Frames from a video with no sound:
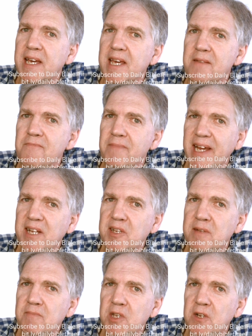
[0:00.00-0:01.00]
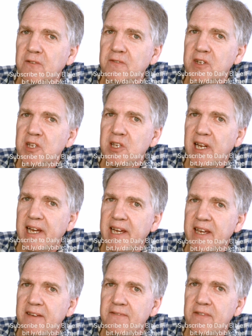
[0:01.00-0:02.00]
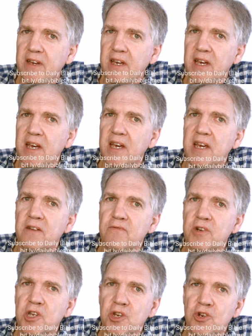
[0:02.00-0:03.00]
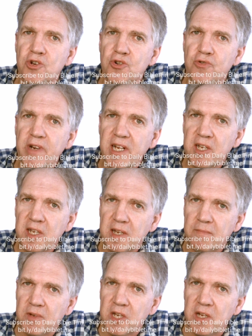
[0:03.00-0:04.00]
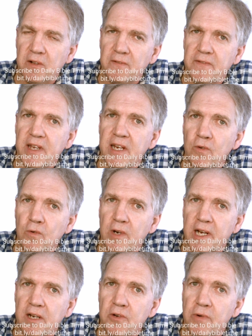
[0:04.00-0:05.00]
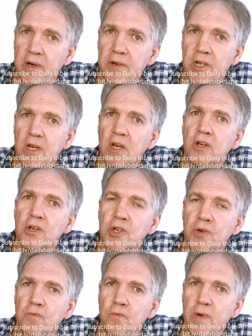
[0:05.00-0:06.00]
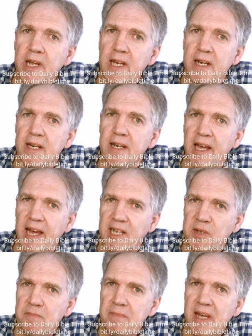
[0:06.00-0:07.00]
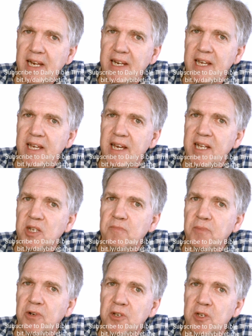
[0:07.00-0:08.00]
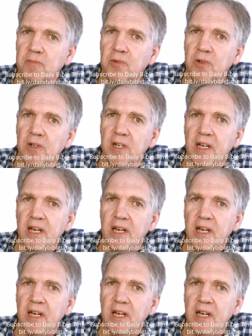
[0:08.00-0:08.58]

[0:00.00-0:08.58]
He makes himself a slave. He restricts himself in order, quote, to win as many as possible.